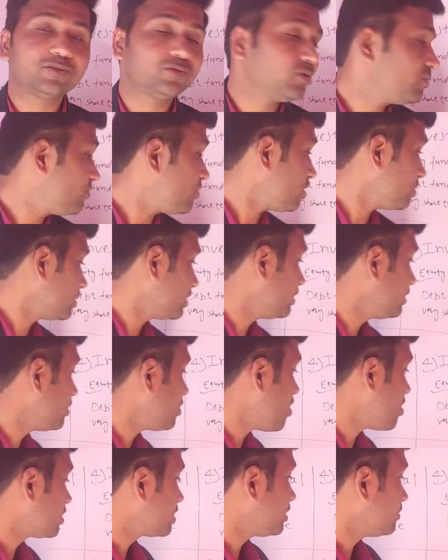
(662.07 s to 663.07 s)
So for the
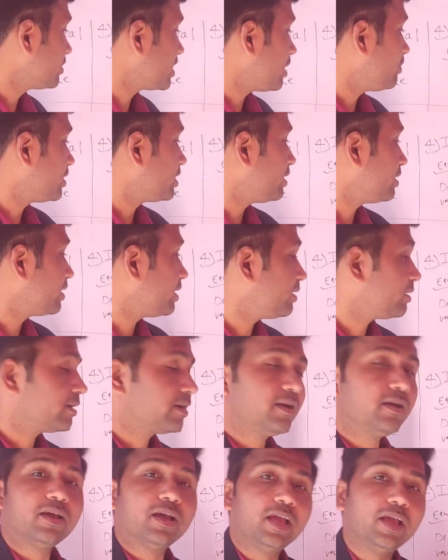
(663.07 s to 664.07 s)
long term capital gain,
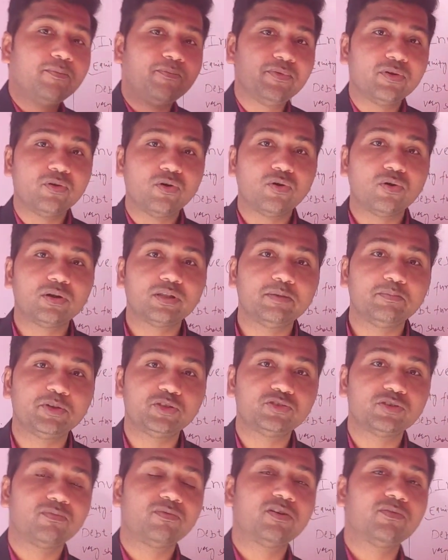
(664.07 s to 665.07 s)
if you hold the
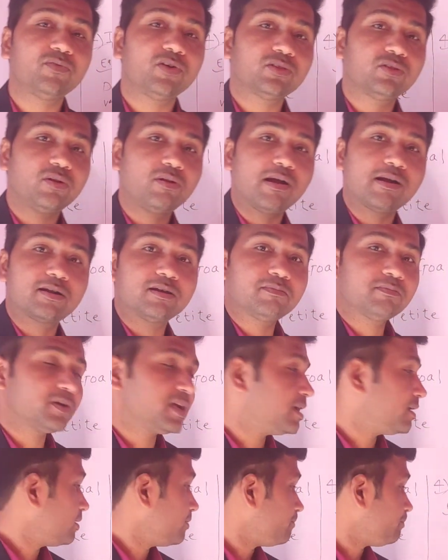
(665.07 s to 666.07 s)
mutual fund for the long term,
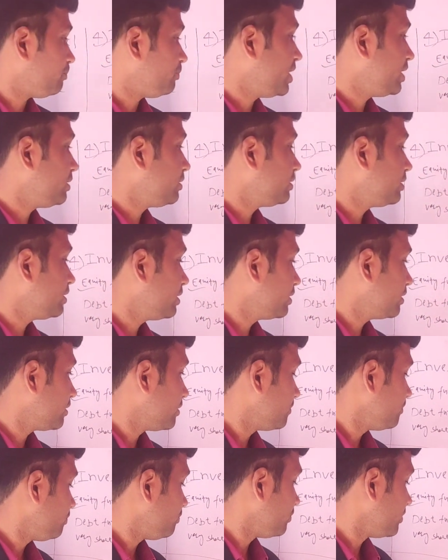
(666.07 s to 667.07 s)
then the
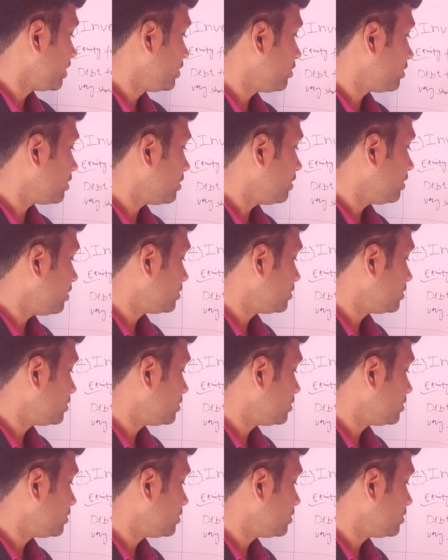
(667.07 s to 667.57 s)
your